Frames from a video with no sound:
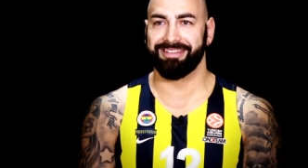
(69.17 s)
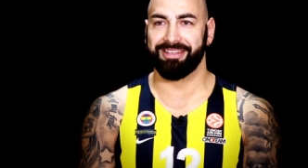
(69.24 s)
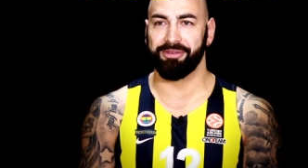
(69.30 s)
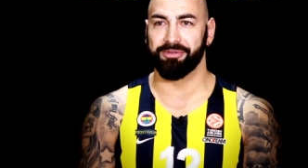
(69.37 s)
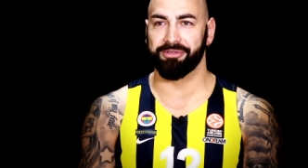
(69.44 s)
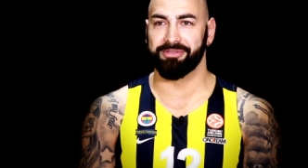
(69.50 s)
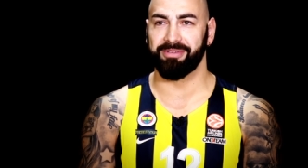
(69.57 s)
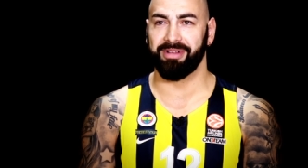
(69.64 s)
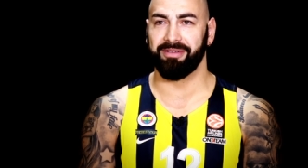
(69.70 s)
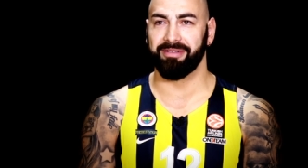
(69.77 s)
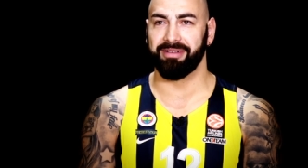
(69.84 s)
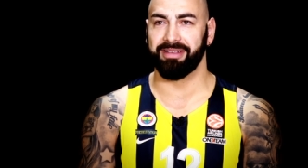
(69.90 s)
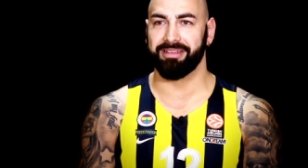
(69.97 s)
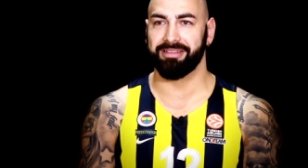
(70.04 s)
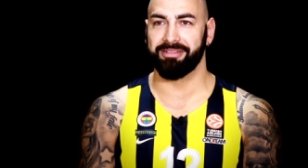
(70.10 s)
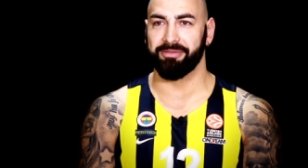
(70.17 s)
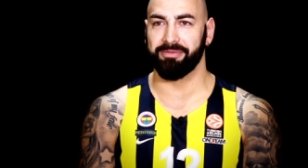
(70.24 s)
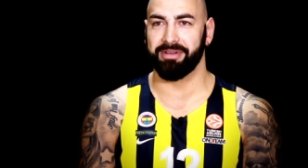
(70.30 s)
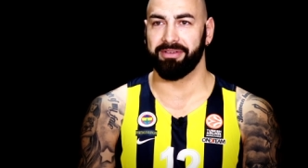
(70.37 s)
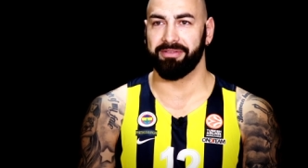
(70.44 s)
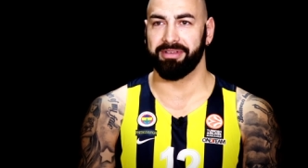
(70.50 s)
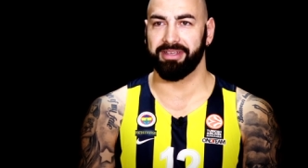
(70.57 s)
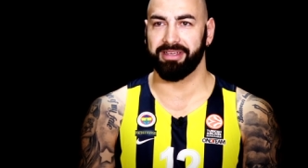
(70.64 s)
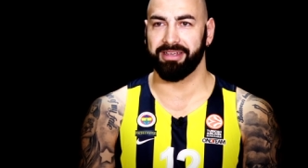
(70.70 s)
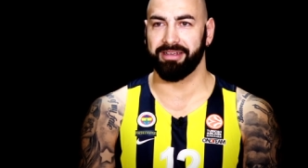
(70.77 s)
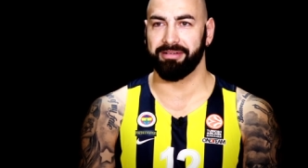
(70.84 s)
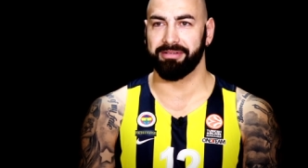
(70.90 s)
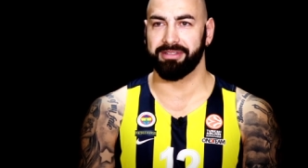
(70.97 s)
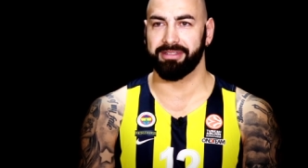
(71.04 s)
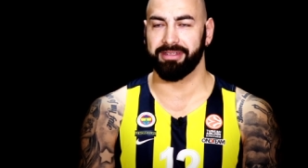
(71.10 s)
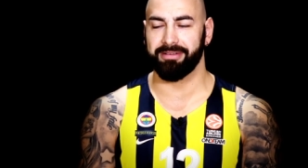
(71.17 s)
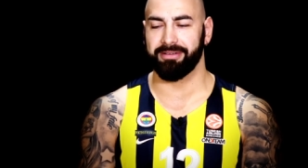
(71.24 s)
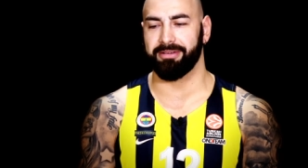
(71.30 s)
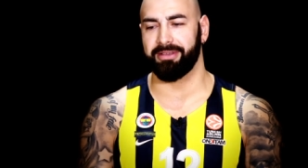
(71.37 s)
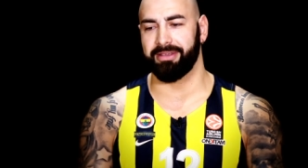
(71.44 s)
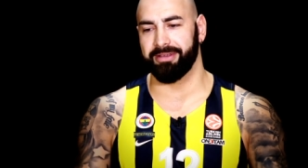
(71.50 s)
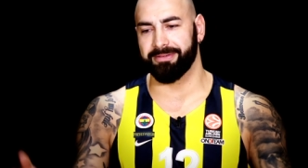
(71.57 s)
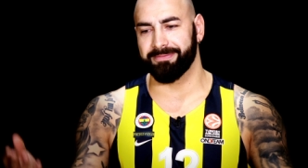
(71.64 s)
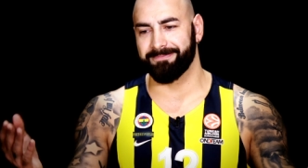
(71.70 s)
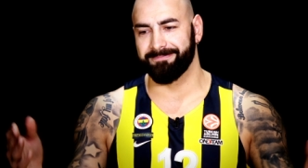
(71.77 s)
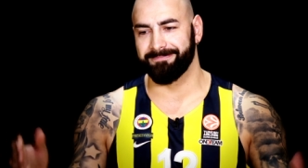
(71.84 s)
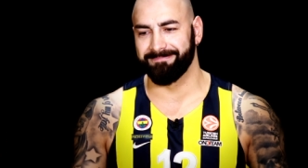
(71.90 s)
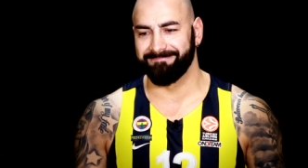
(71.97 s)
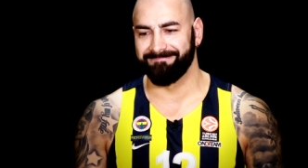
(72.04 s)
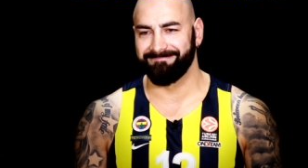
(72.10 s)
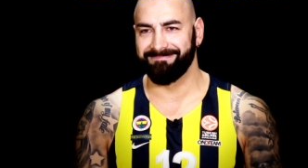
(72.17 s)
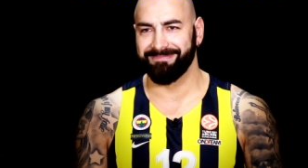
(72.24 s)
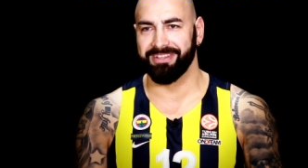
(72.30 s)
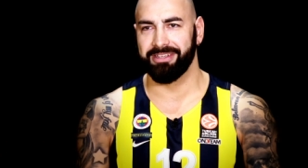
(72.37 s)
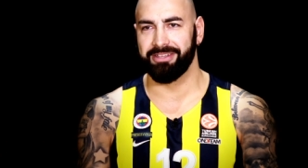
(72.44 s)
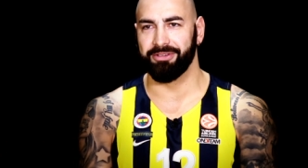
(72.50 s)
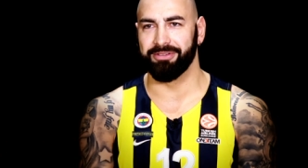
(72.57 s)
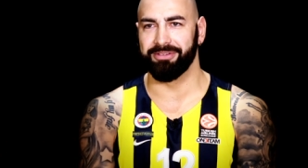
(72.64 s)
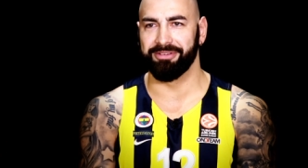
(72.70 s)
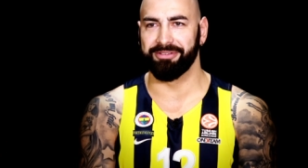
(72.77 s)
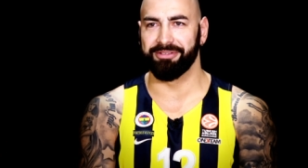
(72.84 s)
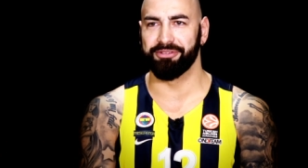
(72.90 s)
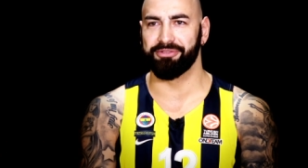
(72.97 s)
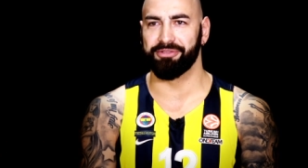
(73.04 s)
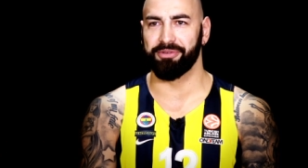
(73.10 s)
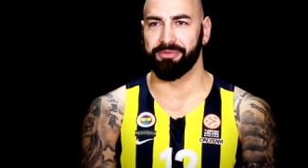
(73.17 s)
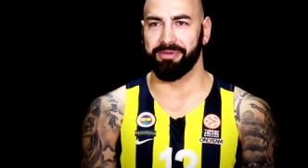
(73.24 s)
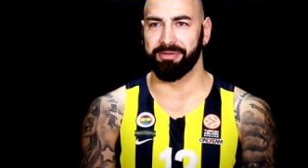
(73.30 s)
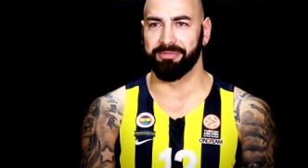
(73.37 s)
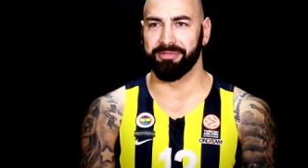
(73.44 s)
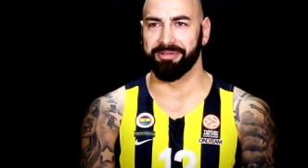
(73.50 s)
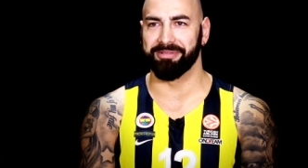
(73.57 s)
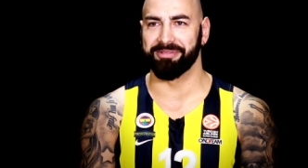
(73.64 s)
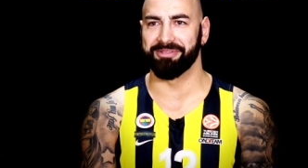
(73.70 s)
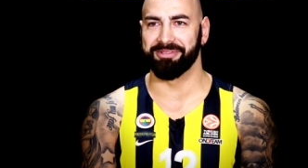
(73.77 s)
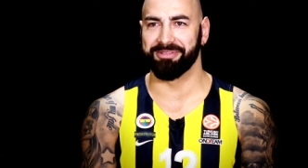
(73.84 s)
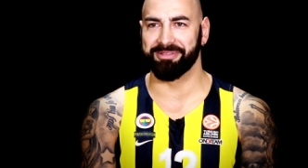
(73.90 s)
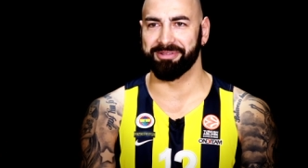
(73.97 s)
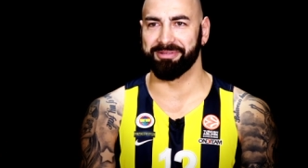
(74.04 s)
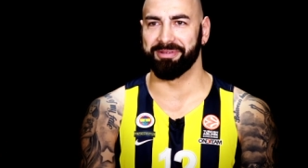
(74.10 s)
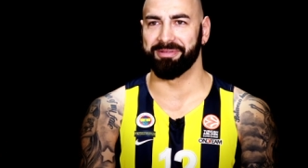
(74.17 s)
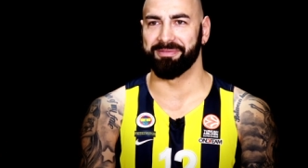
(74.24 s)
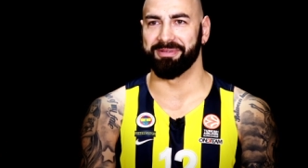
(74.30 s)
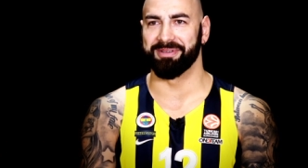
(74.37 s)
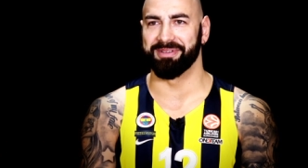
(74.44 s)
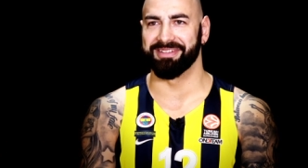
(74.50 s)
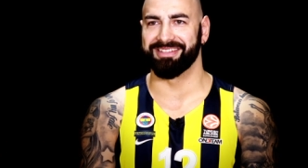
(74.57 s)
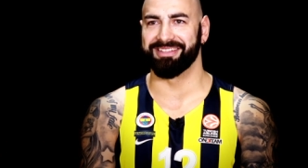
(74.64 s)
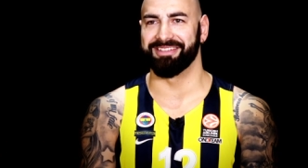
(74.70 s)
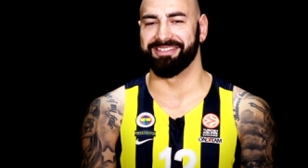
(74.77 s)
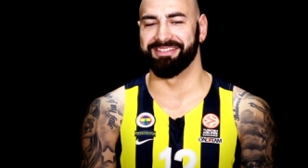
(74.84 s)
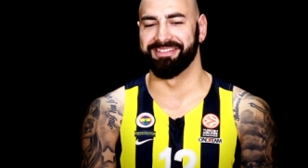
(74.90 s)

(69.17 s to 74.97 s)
he was traveling, so whenever he came, he said, okay, you, you destroy one more, you destroy one more. So